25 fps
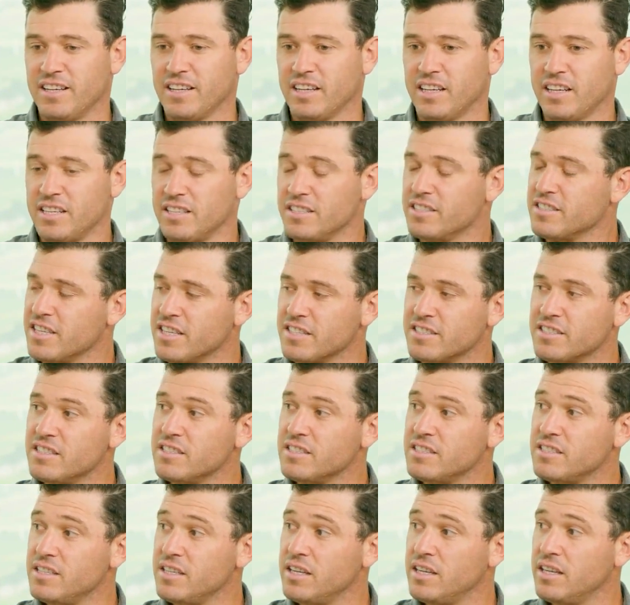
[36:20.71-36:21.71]

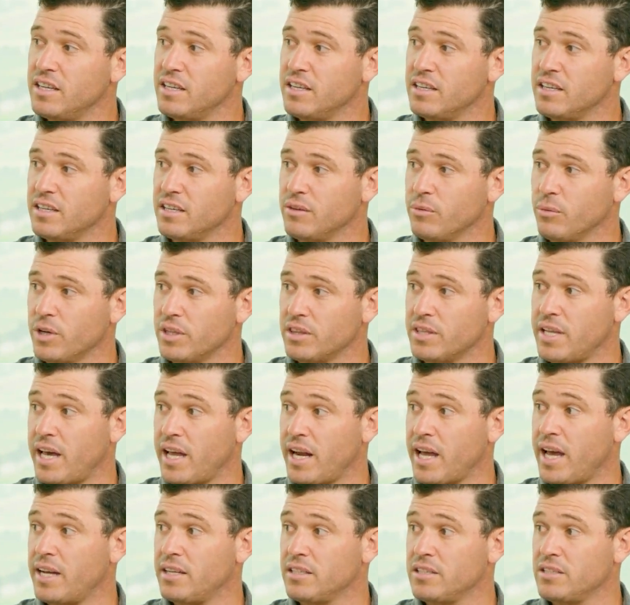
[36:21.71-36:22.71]
consistency with that
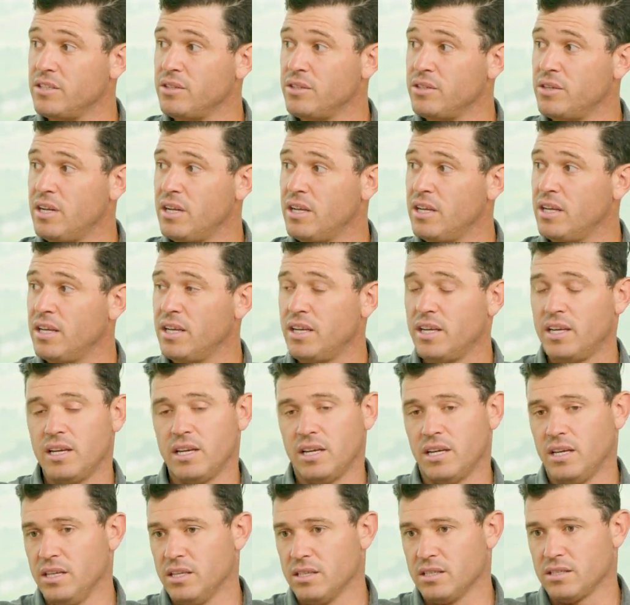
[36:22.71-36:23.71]
attitude
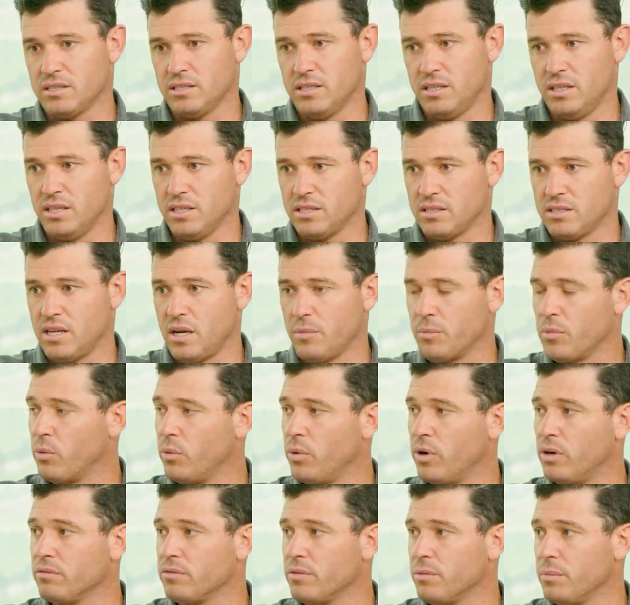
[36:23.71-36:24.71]
is number
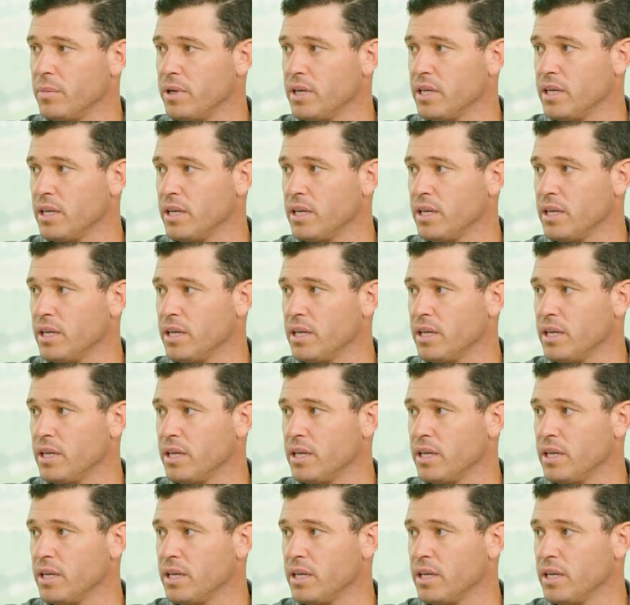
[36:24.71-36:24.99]
one for me.